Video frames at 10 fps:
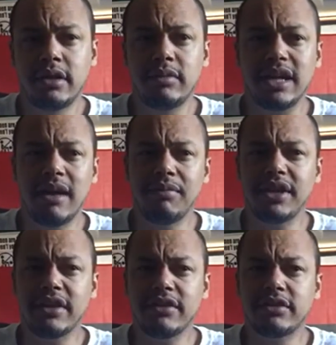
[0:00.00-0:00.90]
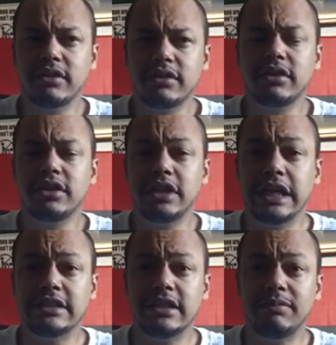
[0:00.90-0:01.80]
But now I'm thinking there's a good
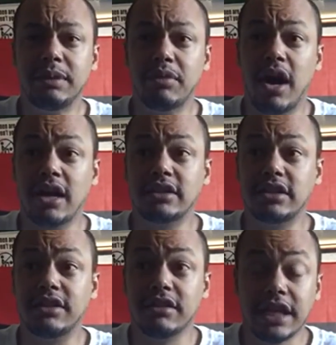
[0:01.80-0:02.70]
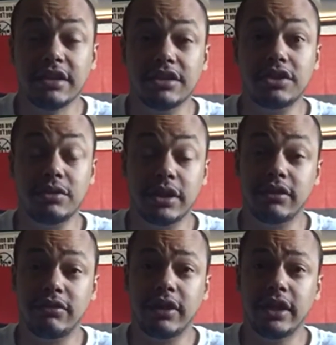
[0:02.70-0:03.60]
chance that these people actually think the shooting is
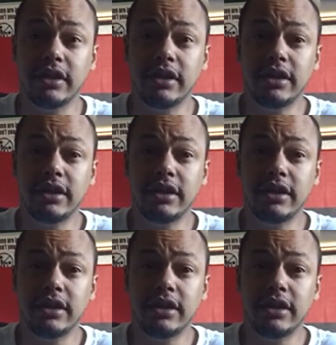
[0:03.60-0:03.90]
fake,